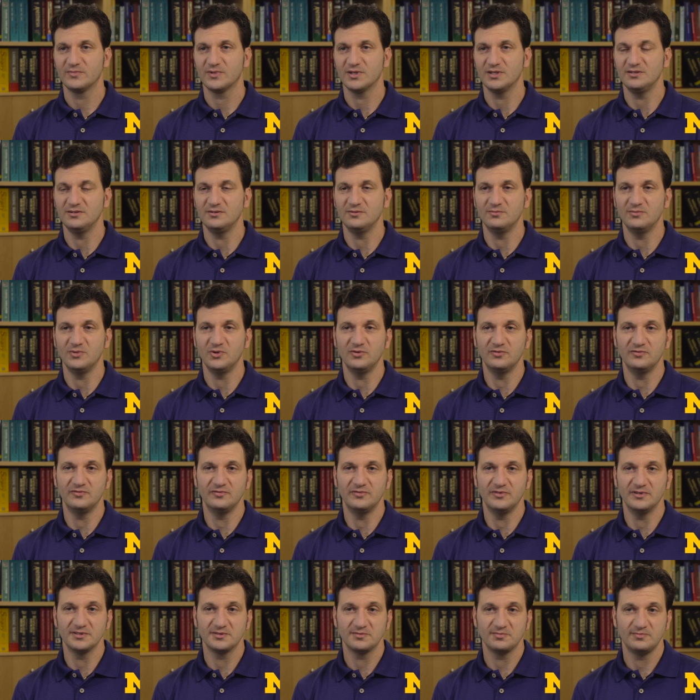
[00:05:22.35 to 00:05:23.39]
can you
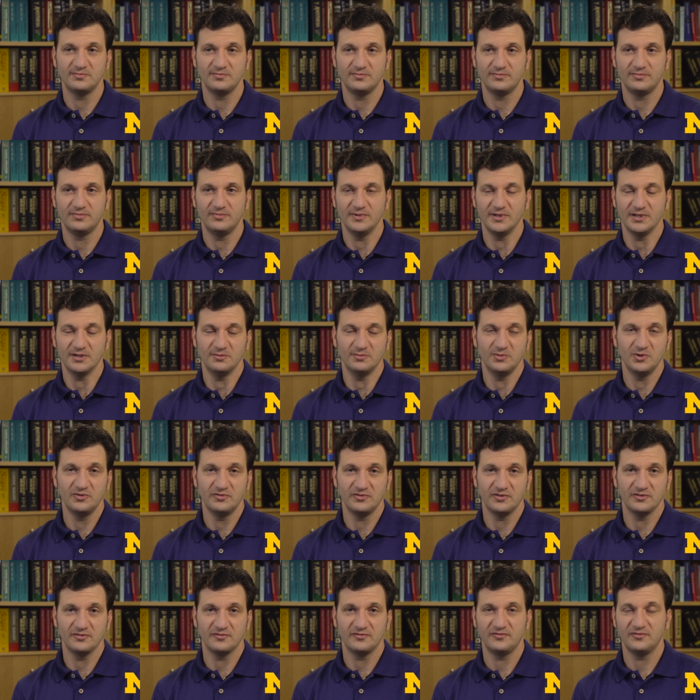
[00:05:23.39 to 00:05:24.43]
move this you know, move
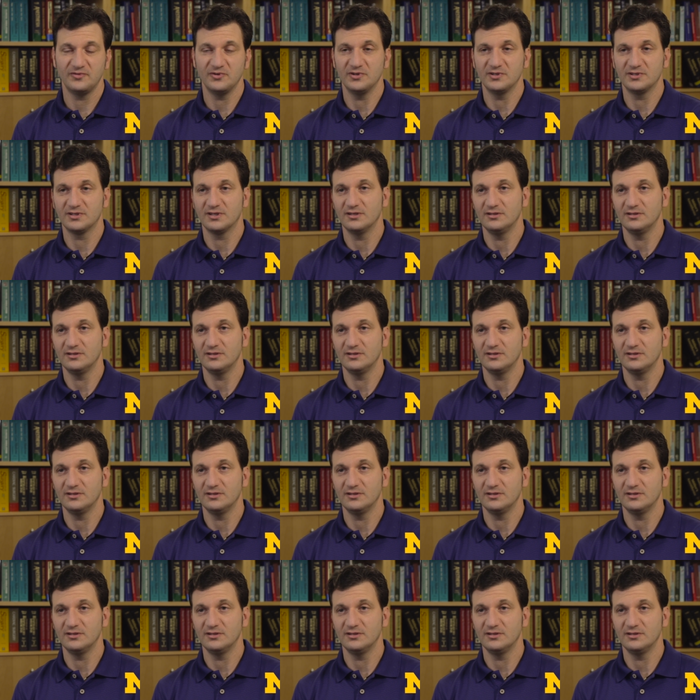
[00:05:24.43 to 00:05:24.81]
your foot.